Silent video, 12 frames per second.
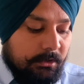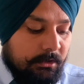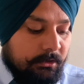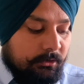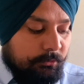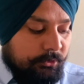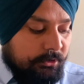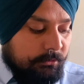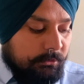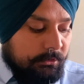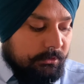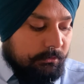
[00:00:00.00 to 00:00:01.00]

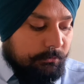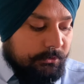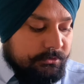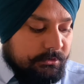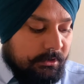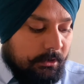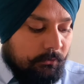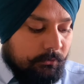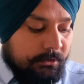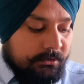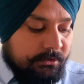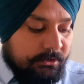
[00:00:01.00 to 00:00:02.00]
Computable numbers are
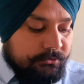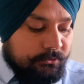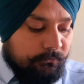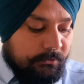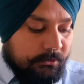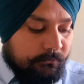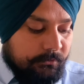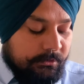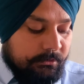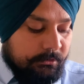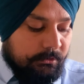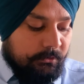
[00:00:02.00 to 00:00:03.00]
awkward things to work
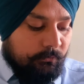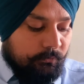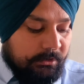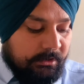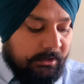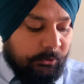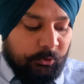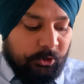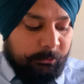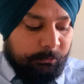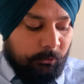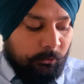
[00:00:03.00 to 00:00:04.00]
with. One cannot
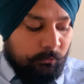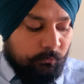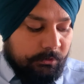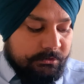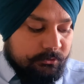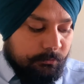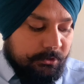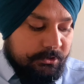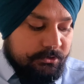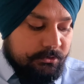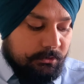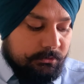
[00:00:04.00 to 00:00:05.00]
keep all one's
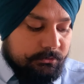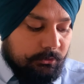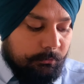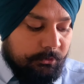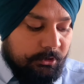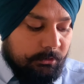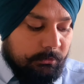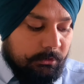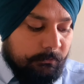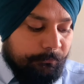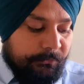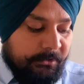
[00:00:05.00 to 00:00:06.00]
operationals
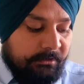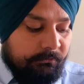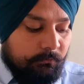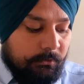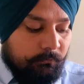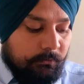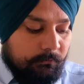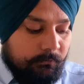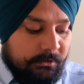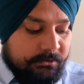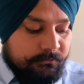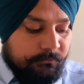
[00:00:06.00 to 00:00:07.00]
computable, even when one
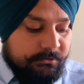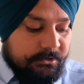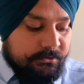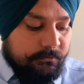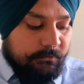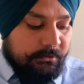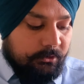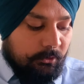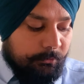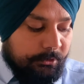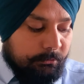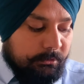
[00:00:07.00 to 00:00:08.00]
works just with the
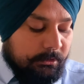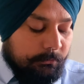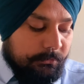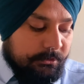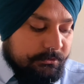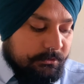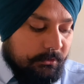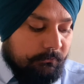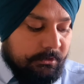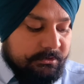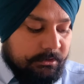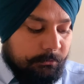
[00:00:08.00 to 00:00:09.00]
computable numbers. For
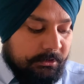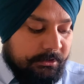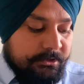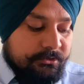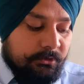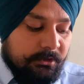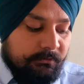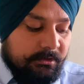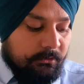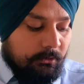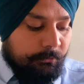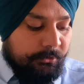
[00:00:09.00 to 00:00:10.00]
example, it is not even a
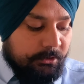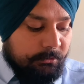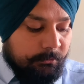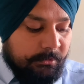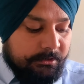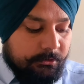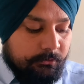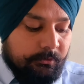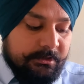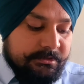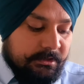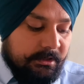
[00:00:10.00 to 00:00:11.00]
computable matter to
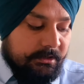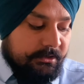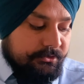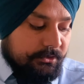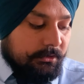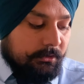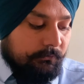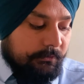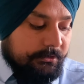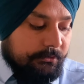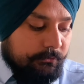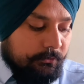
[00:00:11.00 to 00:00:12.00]
decide in general
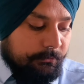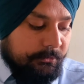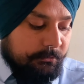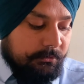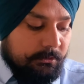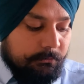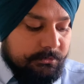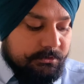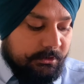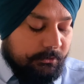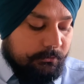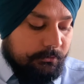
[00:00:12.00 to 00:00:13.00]
whether two computable numbers are
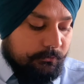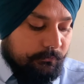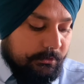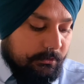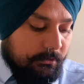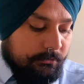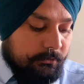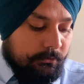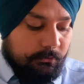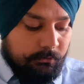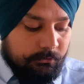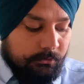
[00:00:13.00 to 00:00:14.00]
equal to one another or
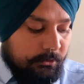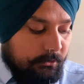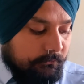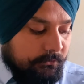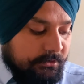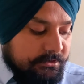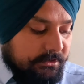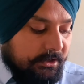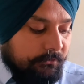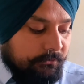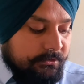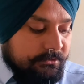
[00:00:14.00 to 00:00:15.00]
not. For this kind
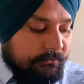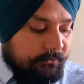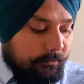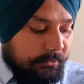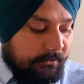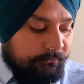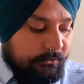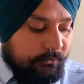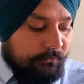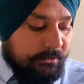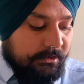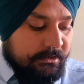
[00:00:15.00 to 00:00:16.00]
of reason, we prefer to
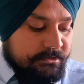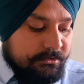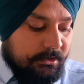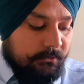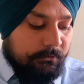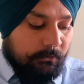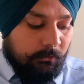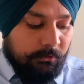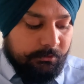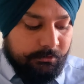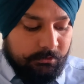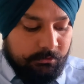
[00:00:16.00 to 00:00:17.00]
work instead with all
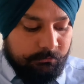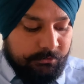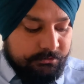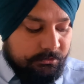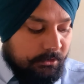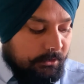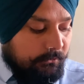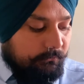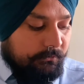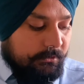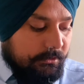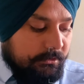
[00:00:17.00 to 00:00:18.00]
real numbers
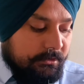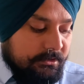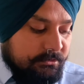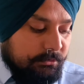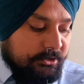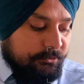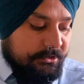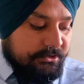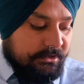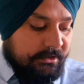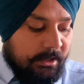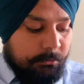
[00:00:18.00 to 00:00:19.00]
where the decimal
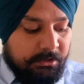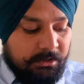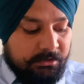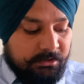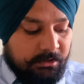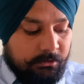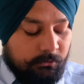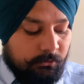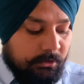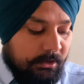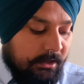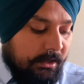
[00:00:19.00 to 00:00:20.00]
expansion can be anything at
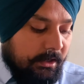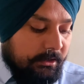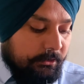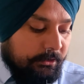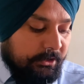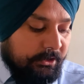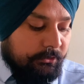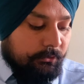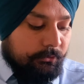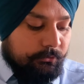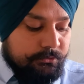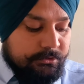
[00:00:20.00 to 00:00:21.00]
all and need
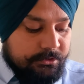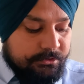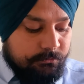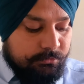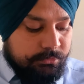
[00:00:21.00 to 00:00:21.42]
not to just